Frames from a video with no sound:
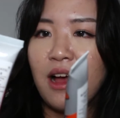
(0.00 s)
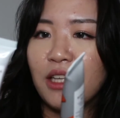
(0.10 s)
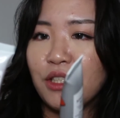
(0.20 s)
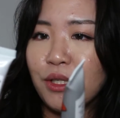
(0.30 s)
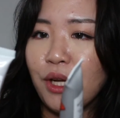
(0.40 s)

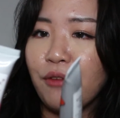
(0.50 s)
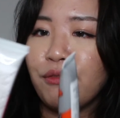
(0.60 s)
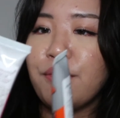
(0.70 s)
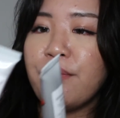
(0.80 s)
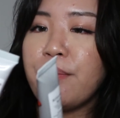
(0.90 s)
I don't know
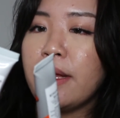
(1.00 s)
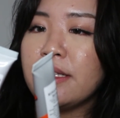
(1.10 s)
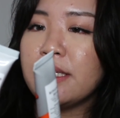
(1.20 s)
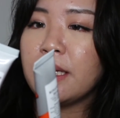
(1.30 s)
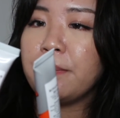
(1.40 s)
if
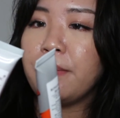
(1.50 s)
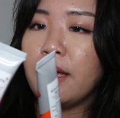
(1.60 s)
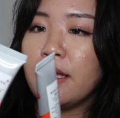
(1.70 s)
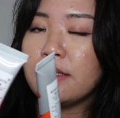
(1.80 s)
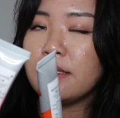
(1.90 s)
Romantic
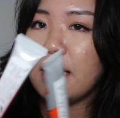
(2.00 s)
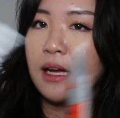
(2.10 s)
Bear is the